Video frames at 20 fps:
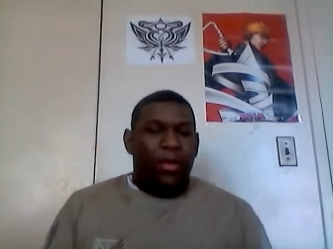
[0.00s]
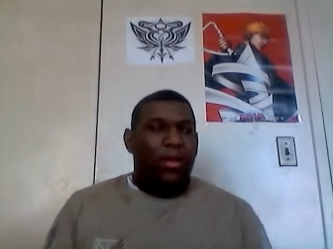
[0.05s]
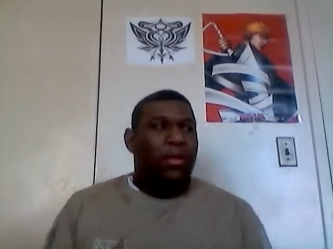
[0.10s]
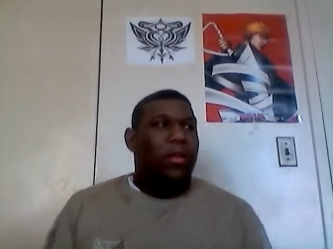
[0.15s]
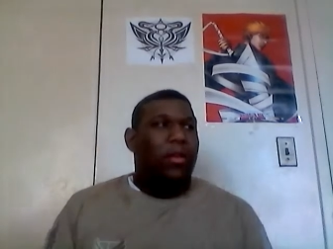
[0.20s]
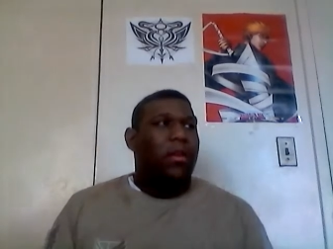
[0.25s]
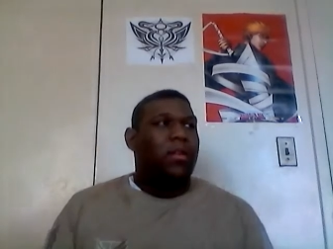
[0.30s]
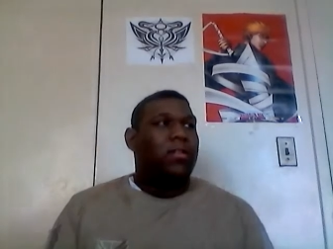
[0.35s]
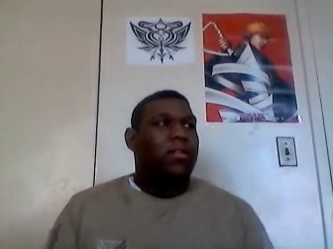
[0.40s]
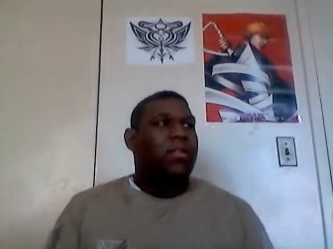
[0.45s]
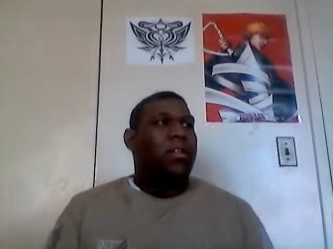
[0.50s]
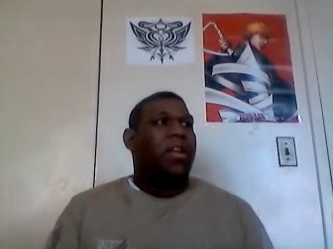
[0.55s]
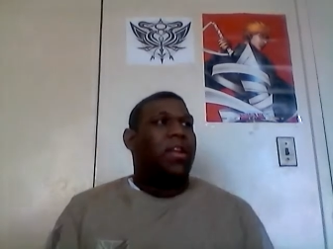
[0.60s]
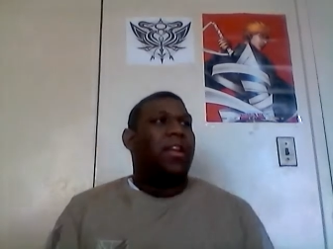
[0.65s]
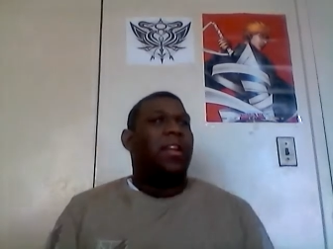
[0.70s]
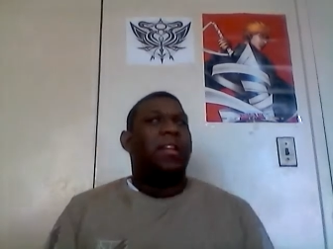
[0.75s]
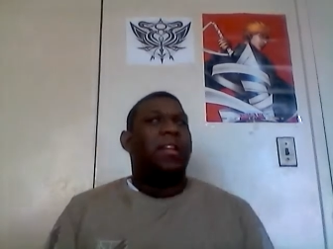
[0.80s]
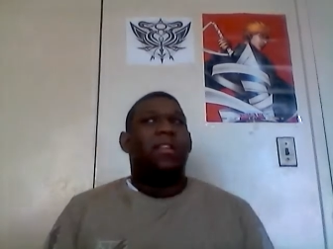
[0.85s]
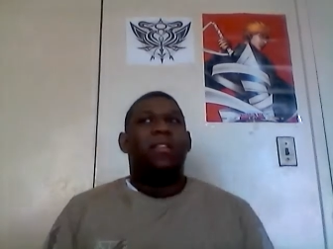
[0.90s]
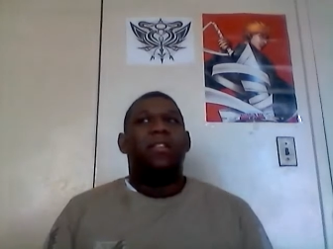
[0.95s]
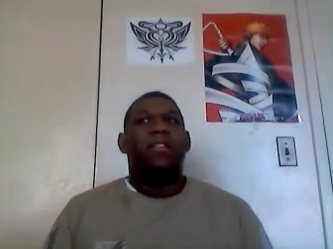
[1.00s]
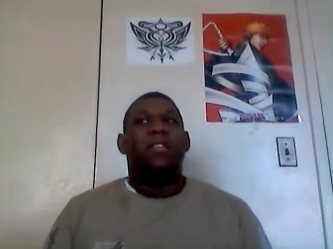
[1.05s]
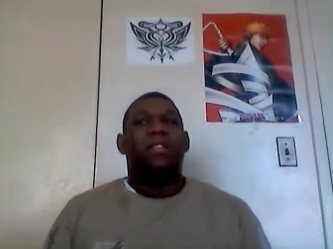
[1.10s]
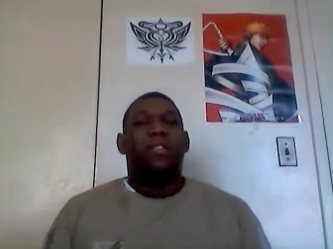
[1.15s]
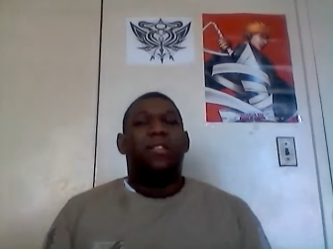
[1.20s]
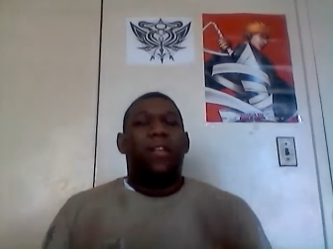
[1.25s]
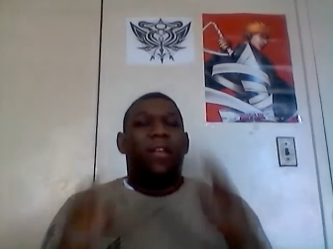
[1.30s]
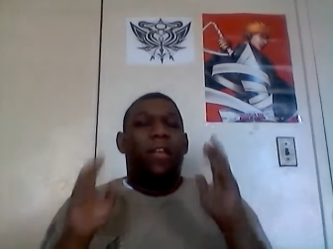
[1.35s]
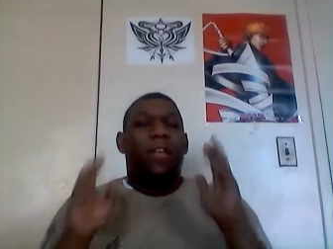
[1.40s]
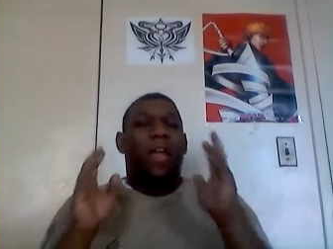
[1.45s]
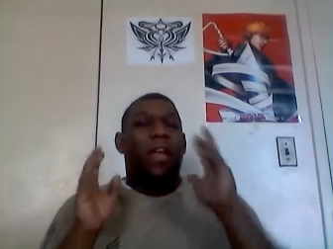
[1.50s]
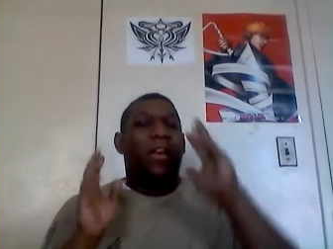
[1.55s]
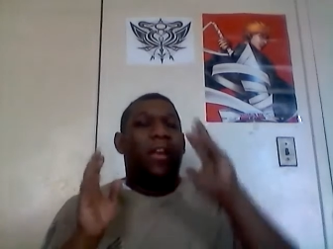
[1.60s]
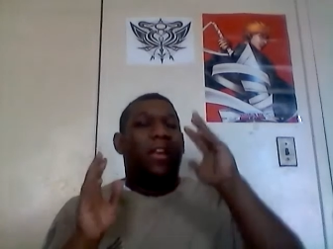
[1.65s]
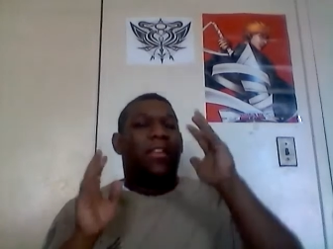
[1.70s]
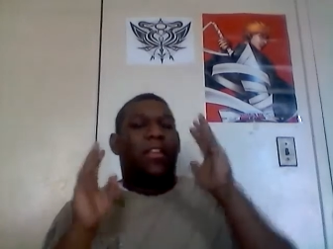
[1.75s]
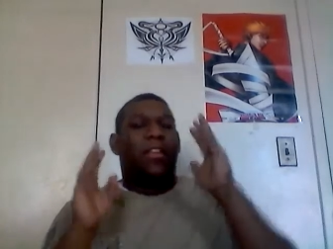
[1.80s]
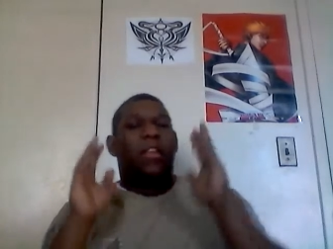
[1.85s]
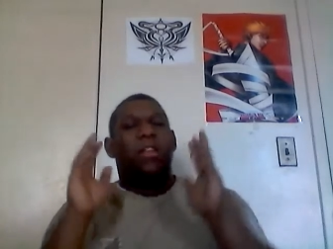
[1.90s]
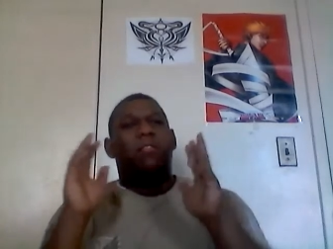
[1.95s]
words, and and
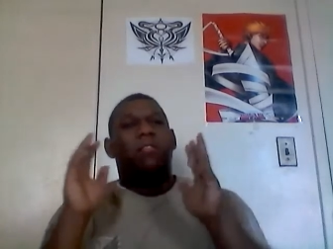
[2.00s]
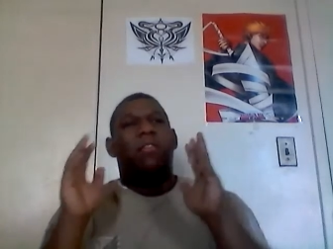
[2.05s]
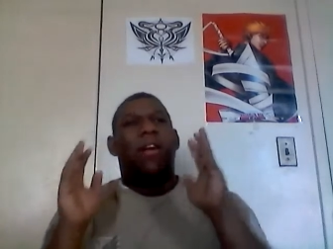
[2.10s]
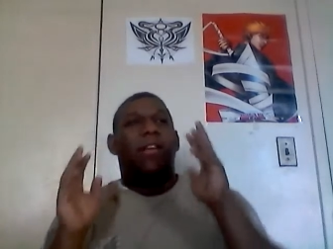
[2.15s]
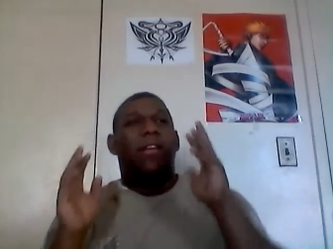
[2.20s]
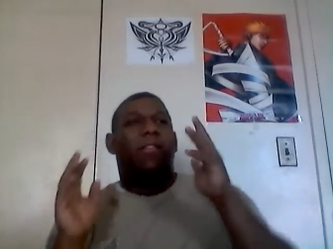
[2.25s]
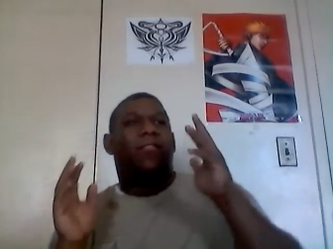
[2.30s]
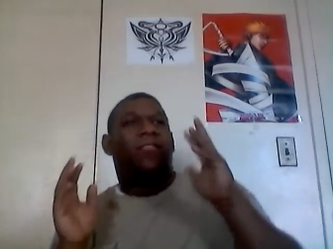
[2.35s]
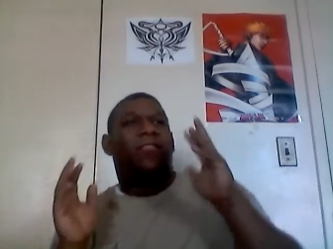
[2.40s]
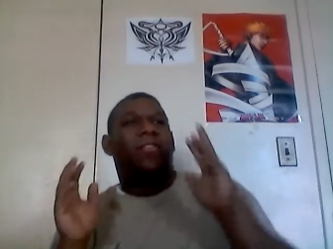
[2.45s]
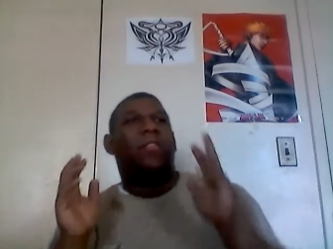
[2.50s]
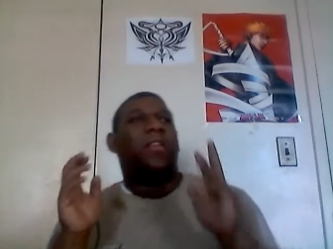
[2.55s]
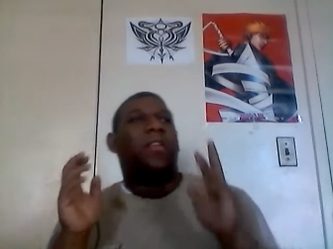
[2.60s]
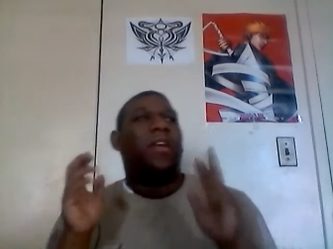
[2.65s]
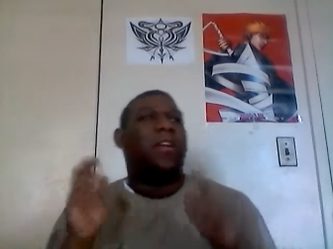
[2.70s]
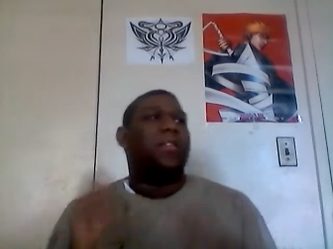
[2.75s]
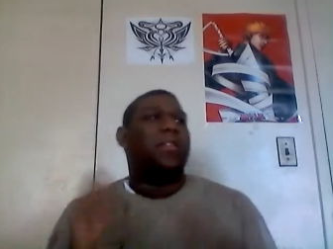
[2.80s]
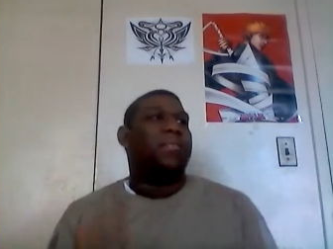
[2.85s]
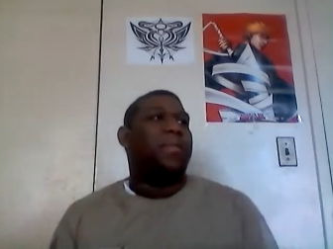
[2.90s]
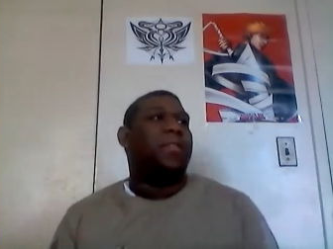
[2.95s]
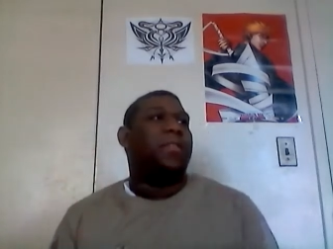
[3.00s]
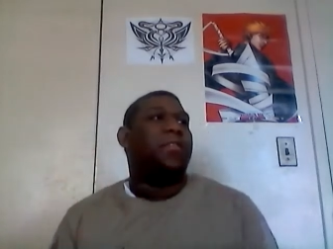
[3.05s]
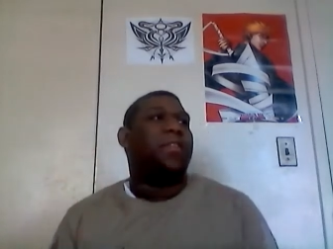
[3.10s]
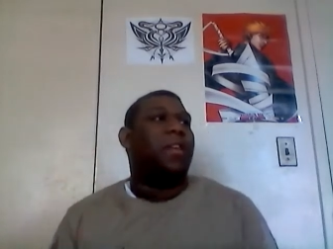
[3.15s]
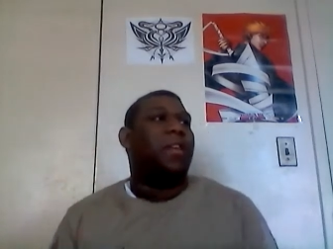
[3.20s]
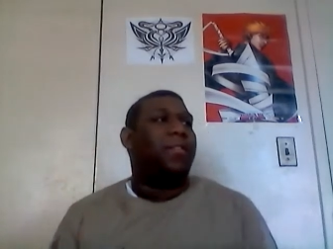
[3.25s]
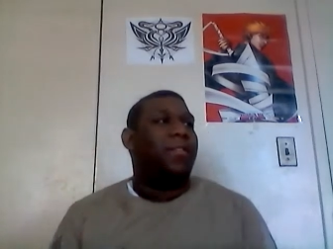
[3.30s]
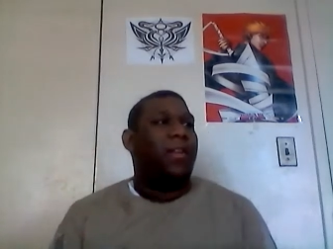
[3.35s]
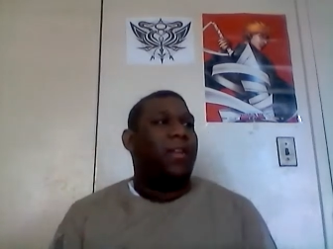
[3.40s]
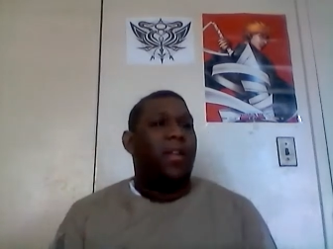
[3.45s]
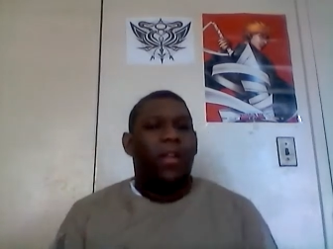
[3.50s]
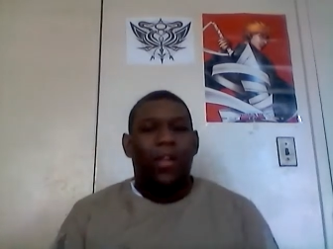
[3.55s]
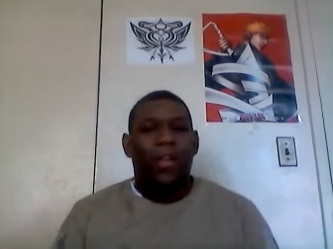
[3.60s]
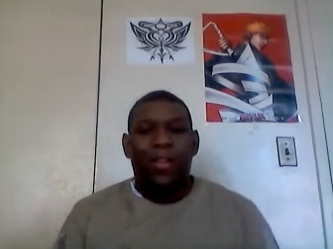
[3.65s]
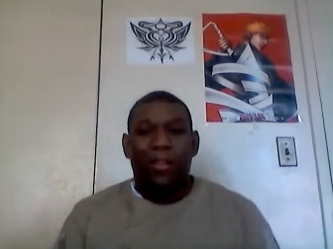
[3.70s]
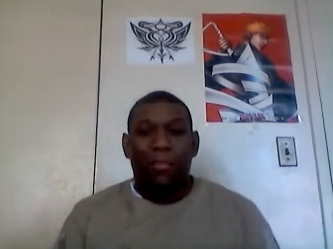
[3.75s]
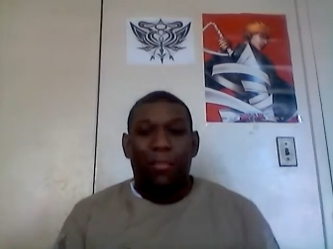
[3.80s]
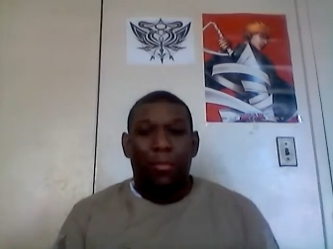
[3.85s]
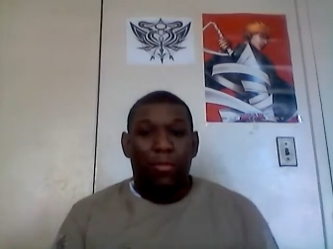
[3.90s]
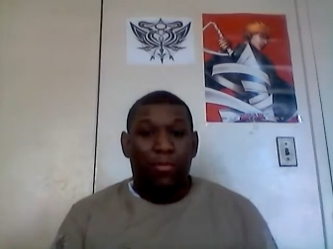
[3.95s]
it's kind out of focus, but it's
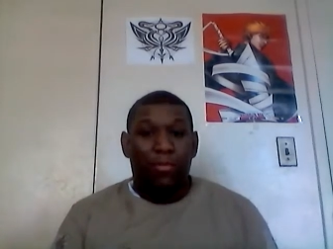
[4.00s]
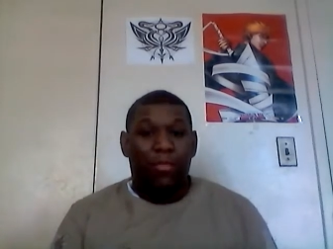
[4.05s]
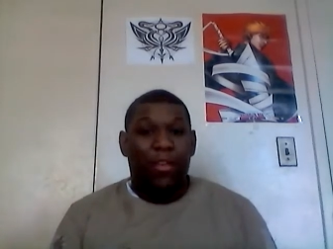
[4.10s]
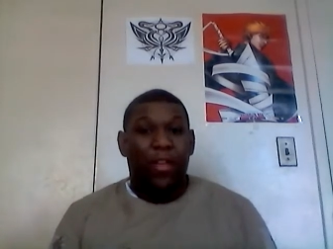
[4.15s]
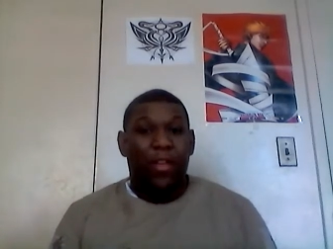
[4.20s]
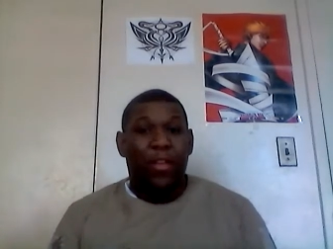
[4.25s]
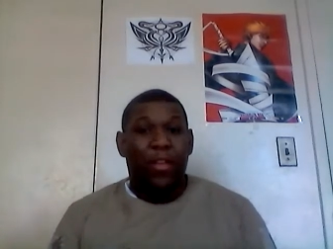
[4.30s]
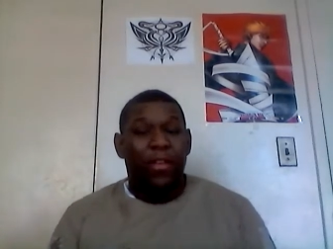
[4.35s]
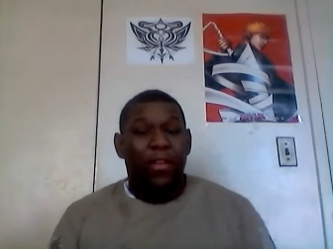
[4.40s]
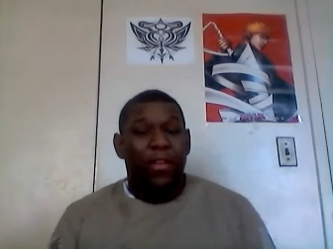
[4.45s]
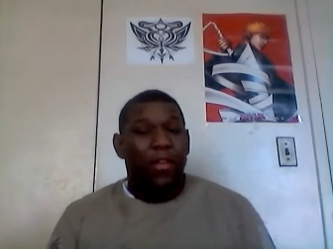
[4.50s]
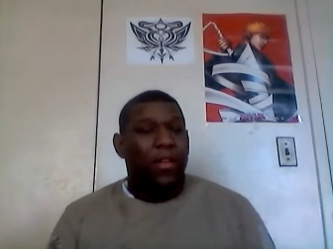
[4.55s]
definitely the movie.